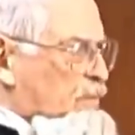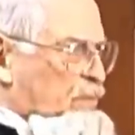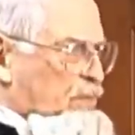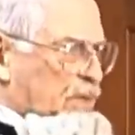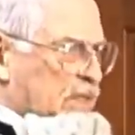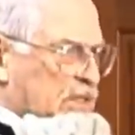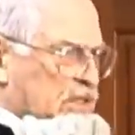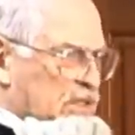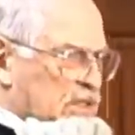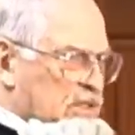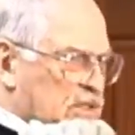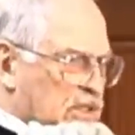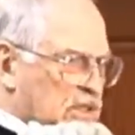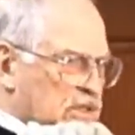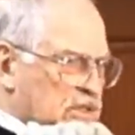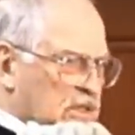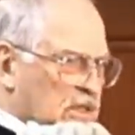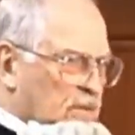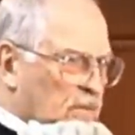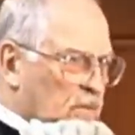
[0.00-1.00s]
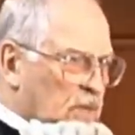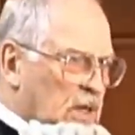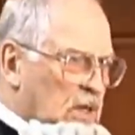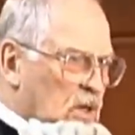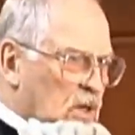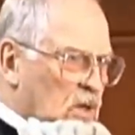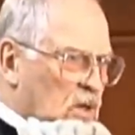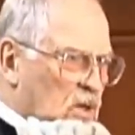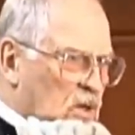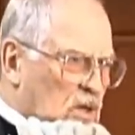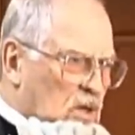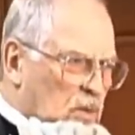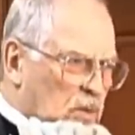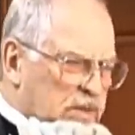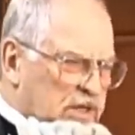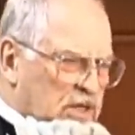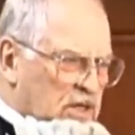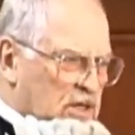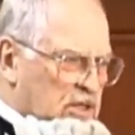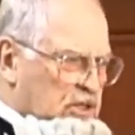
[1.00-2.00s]
and prison system,
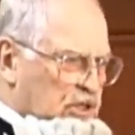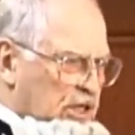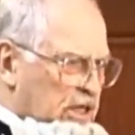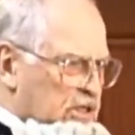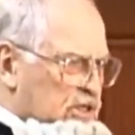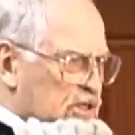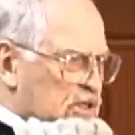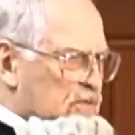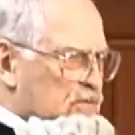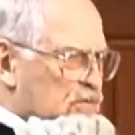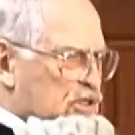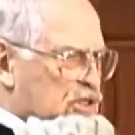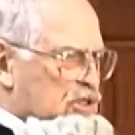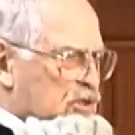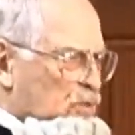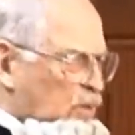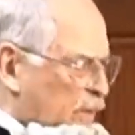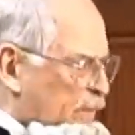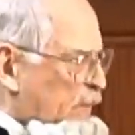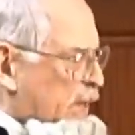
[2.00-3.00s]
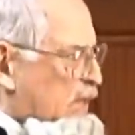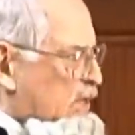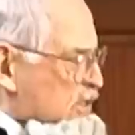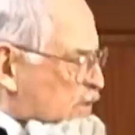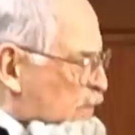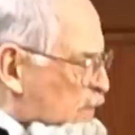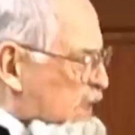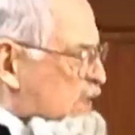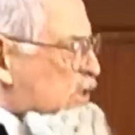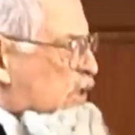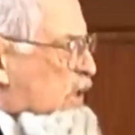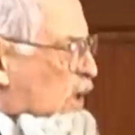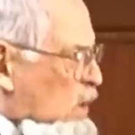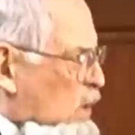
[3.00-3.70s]
all with the intention of stripping as much